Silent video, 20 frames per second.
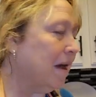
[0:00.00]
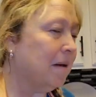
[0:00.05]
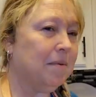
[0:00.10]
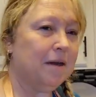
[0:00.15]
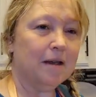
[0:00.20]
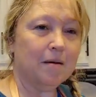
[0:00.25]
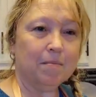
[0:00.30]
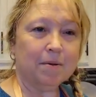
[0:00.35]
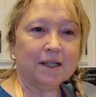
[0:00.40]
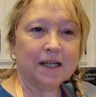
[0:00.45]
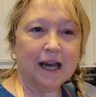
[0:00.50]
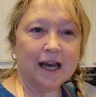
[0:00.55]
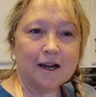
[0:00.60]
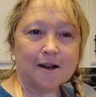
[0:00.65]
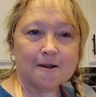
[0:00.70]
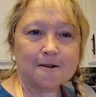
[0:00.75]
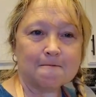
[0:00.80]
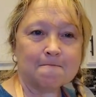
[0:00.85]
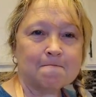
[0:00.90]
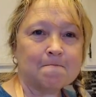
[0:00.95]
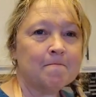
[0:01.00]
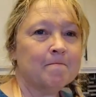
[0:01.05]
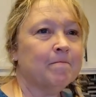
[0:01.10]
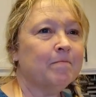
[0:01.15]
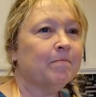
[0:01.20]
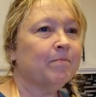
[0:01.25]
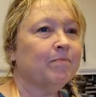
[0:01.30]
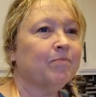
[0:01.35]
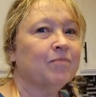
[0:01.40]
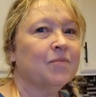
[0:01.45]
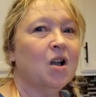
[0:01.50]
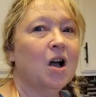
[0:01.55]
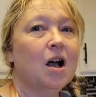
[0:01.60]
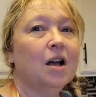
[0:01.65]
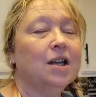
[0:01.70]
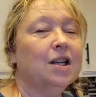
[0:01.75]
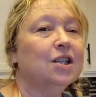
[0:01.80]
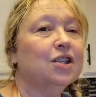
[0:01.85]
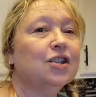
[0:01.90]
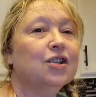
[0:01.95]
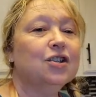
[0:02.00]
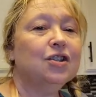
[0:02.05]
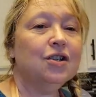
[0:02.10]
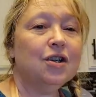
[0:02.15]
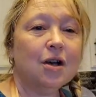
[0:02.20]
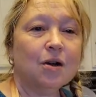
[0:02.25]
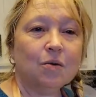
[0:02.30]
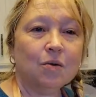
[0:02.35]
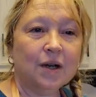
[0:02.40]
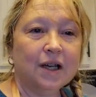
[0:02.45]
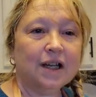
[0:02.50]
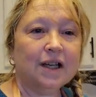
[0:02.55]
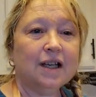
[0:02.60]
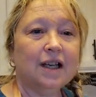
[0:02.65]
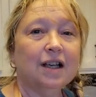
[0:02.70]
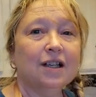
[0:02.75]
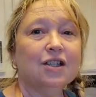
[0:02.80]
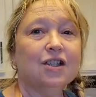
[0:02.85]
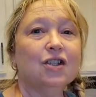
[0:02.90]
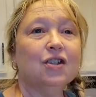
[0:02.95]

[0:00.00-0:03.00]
maybe a potato on a snowy